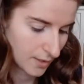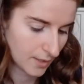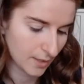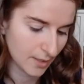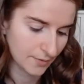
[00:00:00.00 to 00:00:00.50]

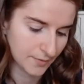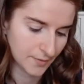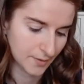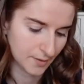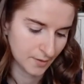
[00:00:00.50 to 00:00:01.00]
I got
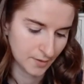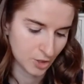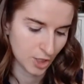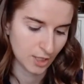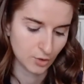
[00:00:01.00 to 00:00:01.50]
the
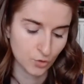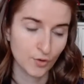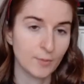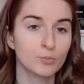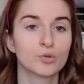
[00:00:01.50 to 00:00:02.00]
shade
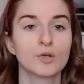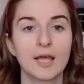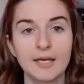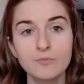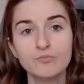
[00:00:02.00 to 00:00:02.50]
Creme
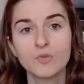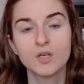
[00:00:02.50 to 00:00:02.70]
Brulee.